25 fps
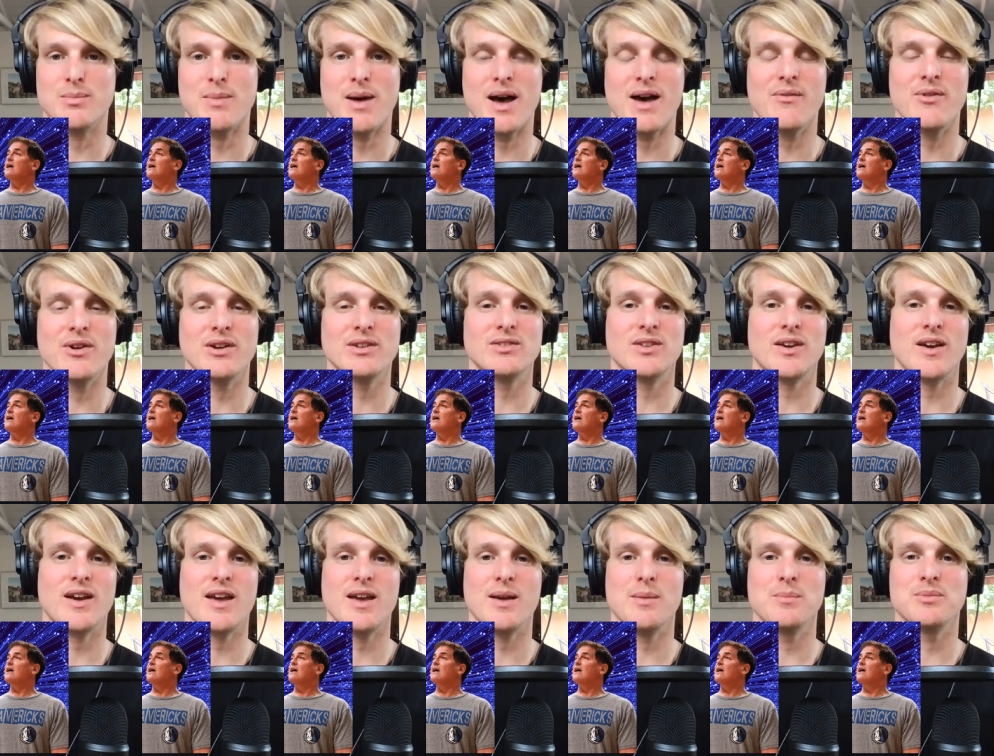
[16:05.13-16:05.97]
Mavericks
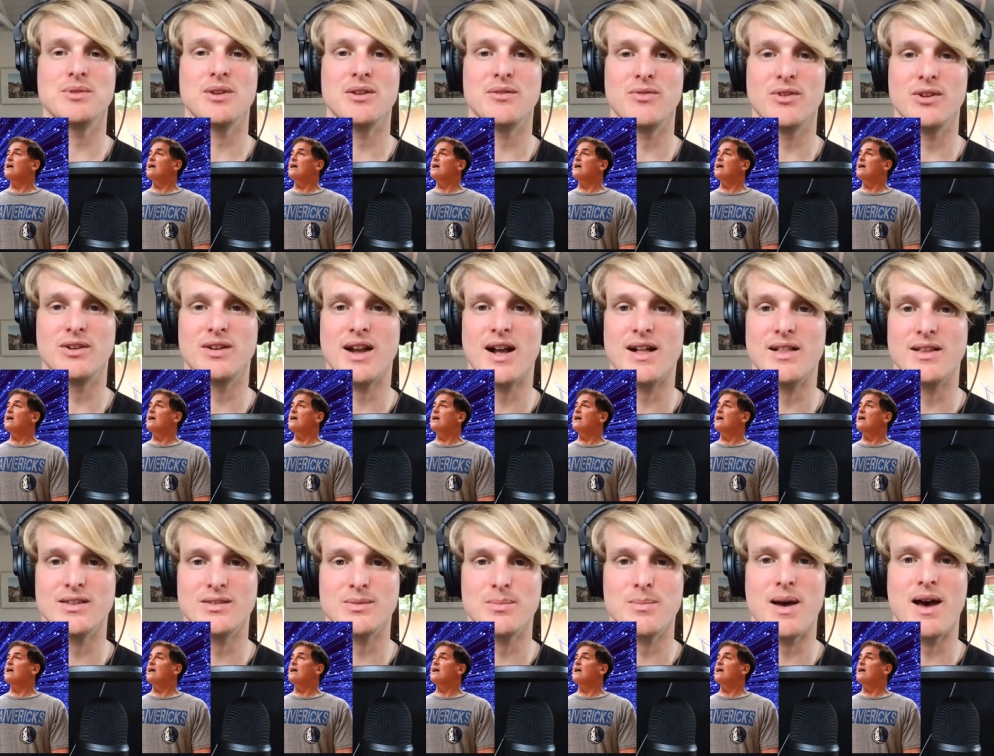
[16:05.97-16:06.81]
games and for
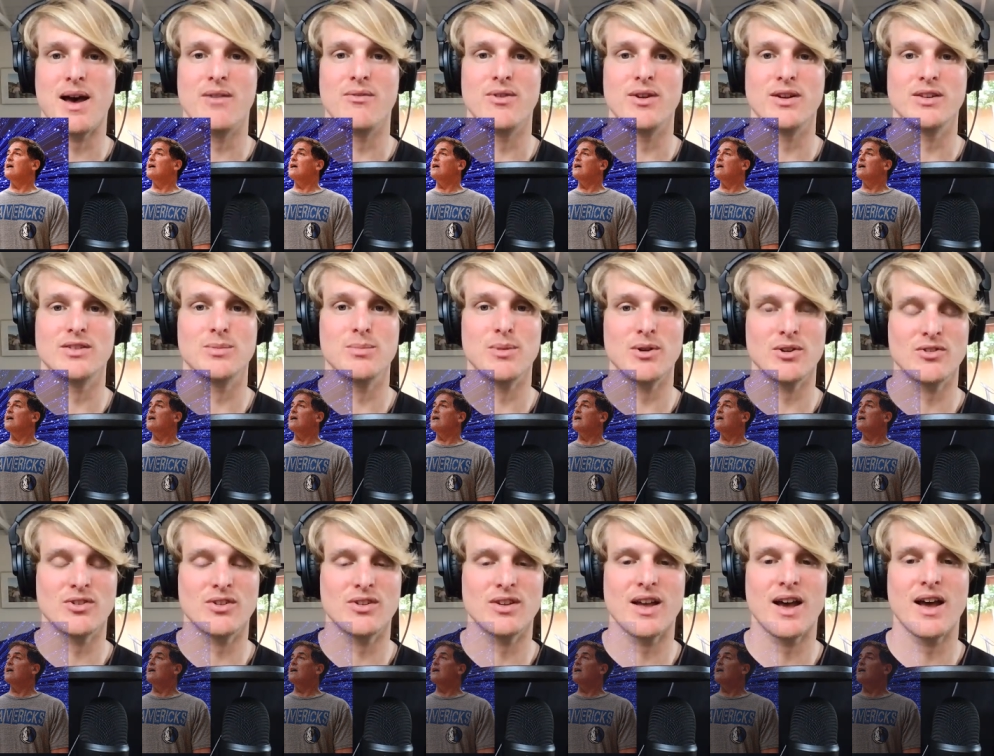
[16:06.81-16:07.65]
Dallas Mavericks
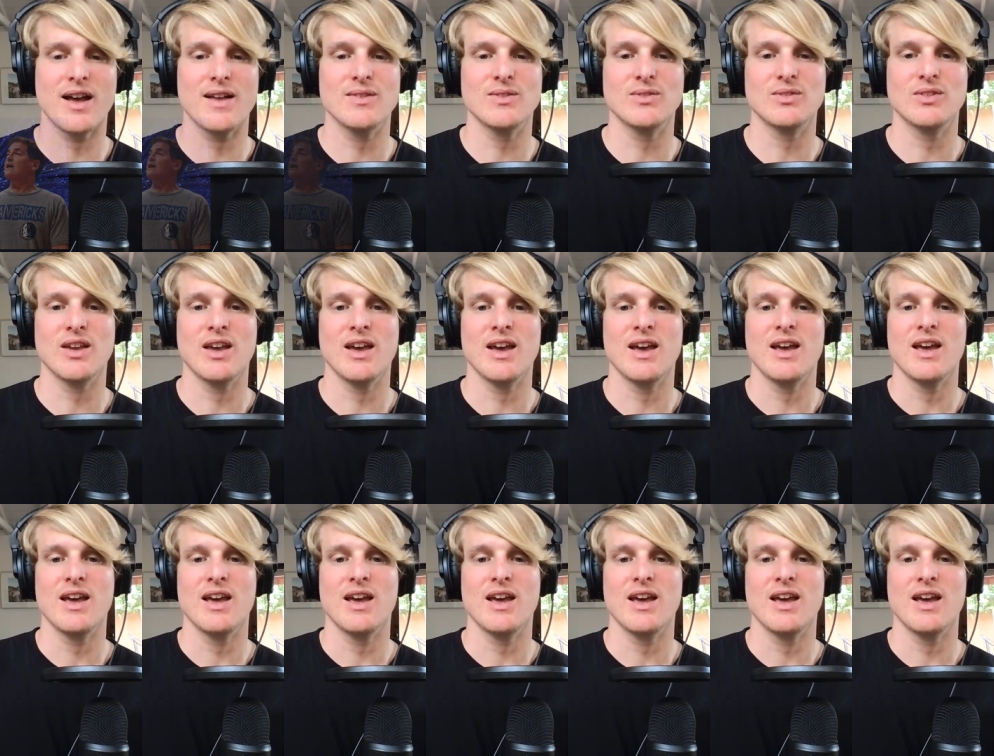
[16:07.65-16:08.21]
merchandise.